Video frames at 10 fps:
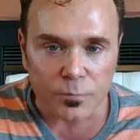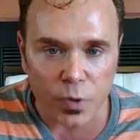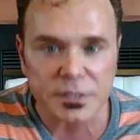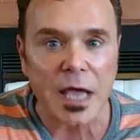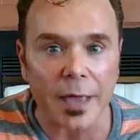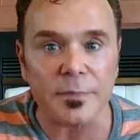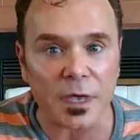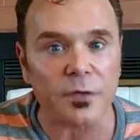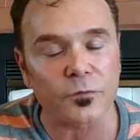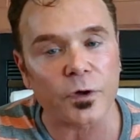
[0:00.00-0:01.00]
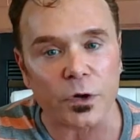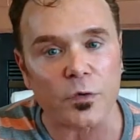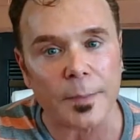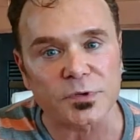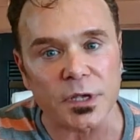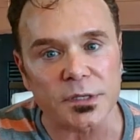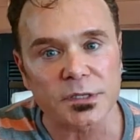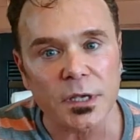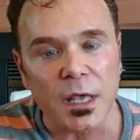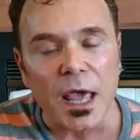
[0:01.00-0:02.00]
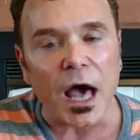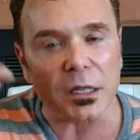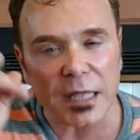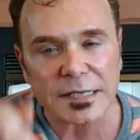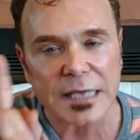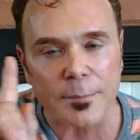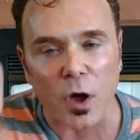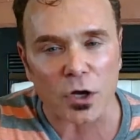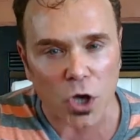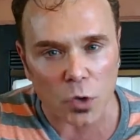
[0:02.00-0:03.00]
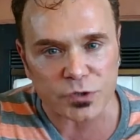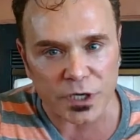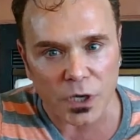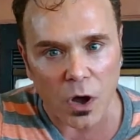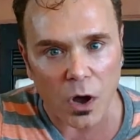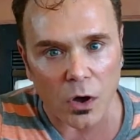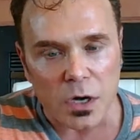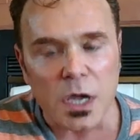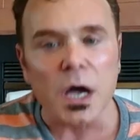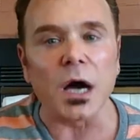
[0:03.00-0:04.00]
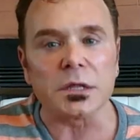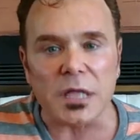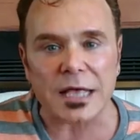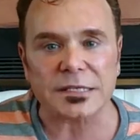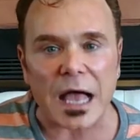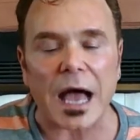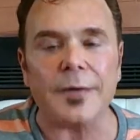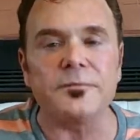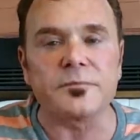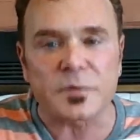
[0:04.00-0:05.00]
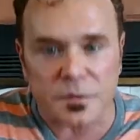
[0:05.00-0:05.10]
Put time in for interruptions. Unless I'm on a coaching call, unless I'm